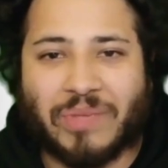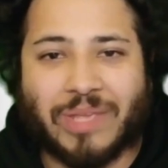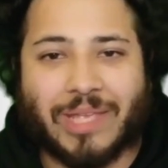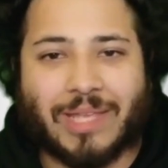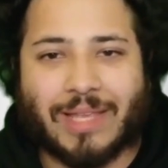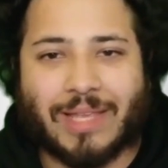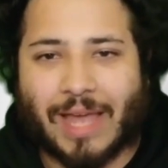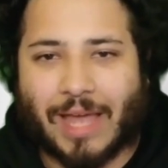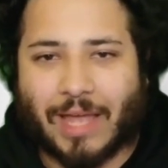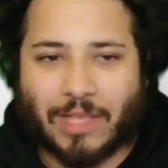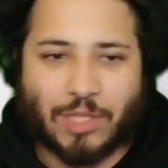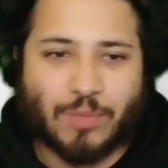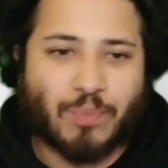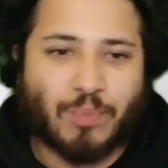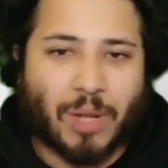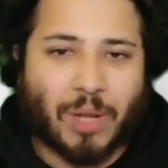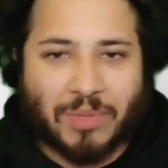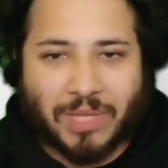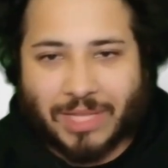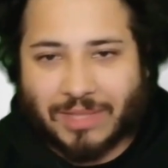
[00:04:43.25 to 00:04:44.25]
bitten at. It's
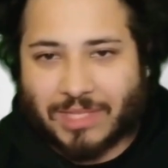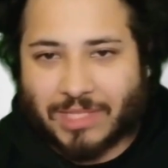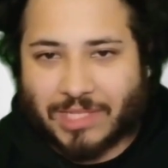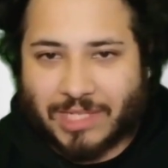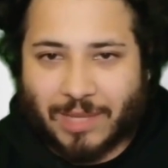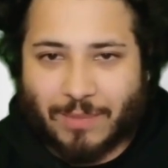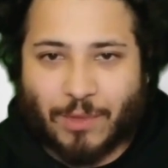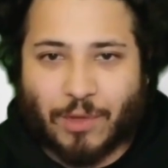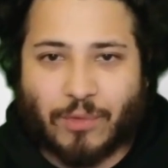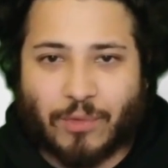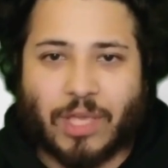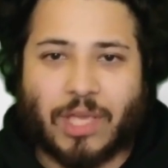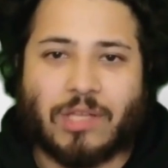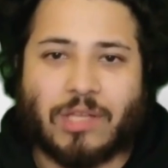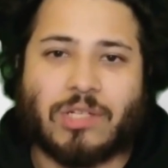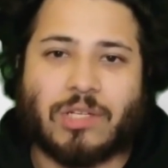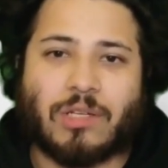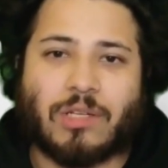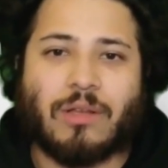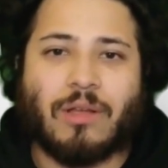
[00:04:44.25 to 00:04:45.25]
probably at the same
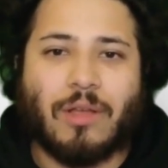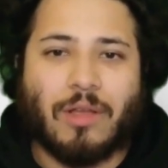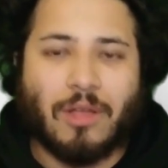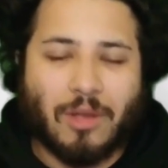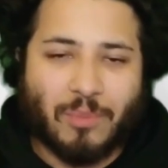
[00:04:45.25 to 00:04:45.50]
location.